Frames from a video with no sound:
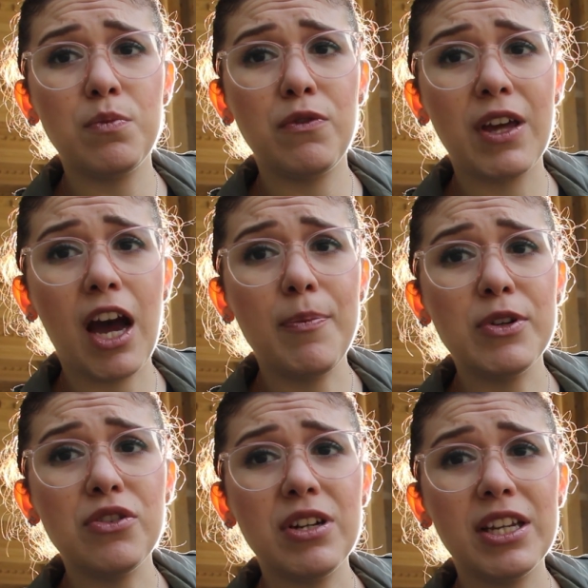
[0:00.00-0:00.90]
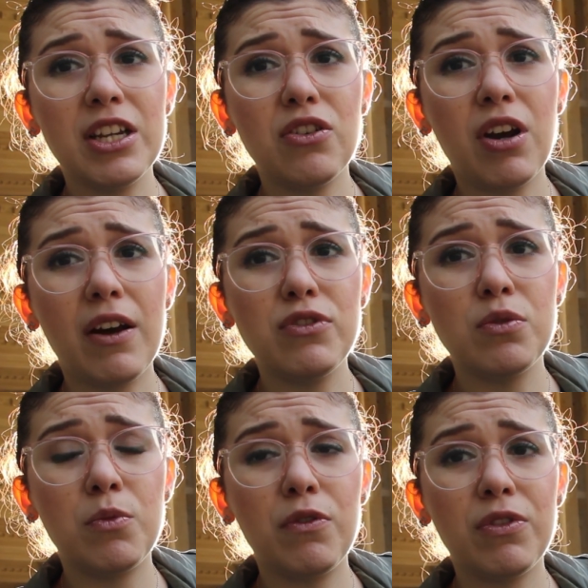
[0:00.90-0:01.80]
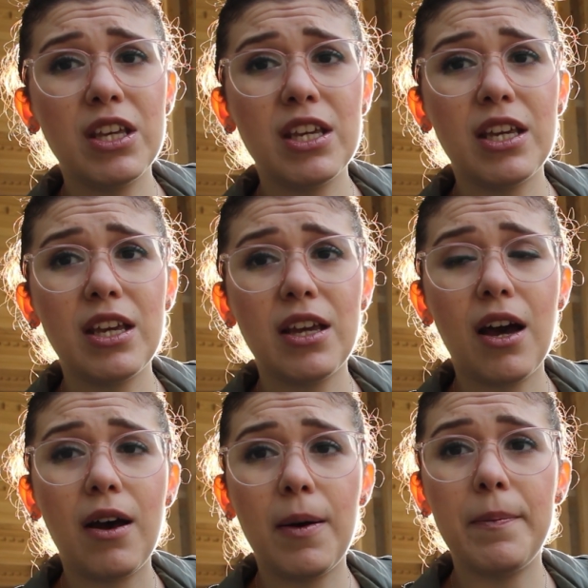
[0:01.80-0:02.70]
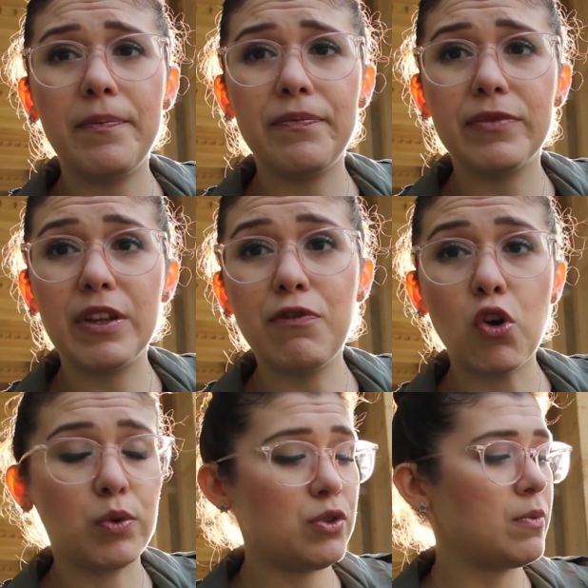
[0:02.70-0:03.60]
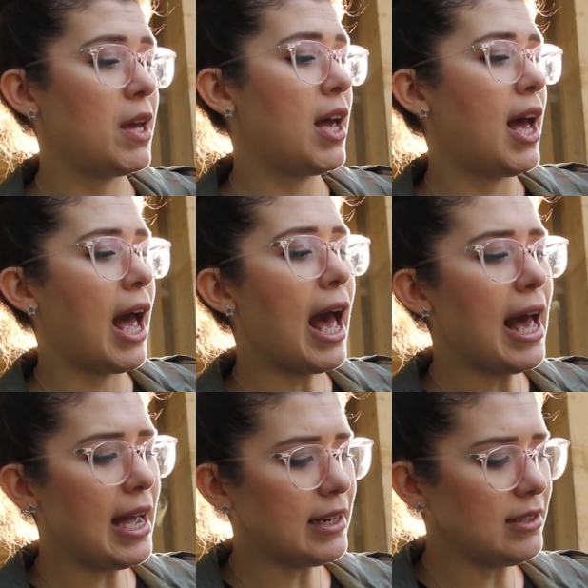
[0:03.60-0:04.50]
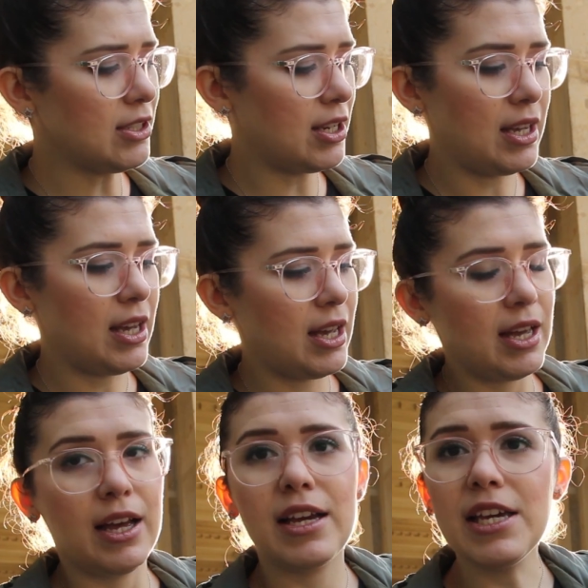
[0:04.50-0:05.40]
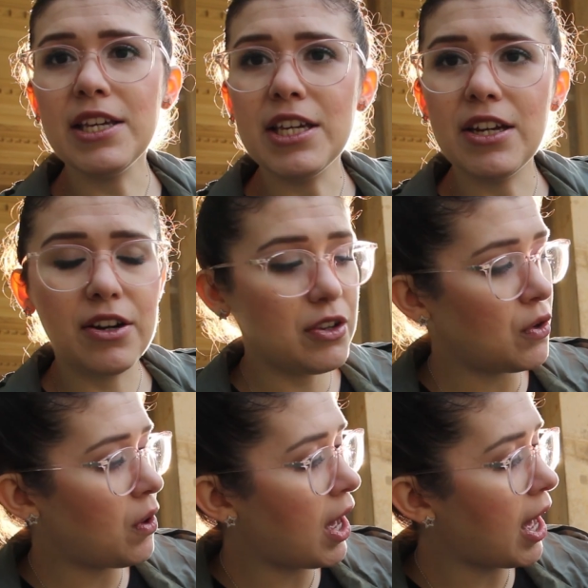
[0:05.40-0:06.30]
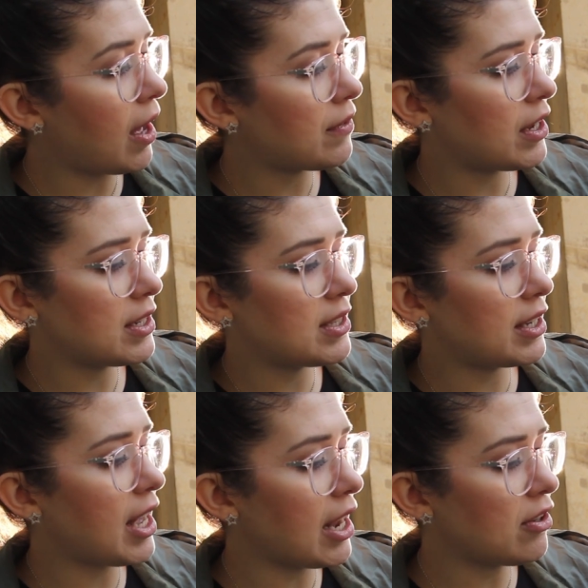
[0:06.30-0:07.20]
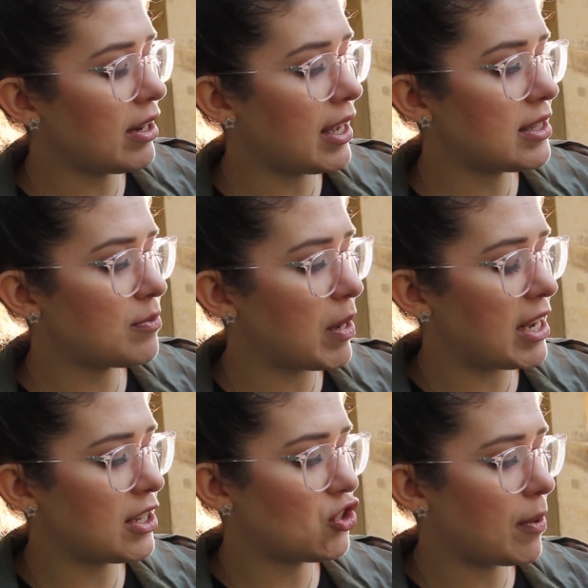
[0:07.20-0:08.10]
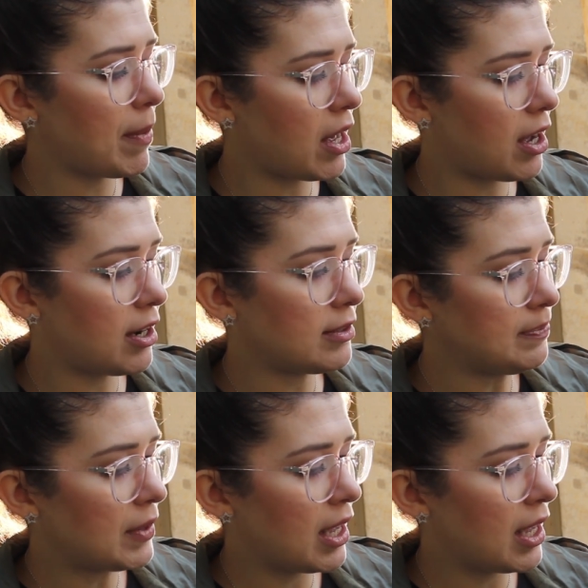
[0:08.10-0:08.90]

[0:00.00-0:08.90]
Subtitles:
to move the aperture, and here you have to move the focus. And in here you have that it's a Canon lens made in Japan,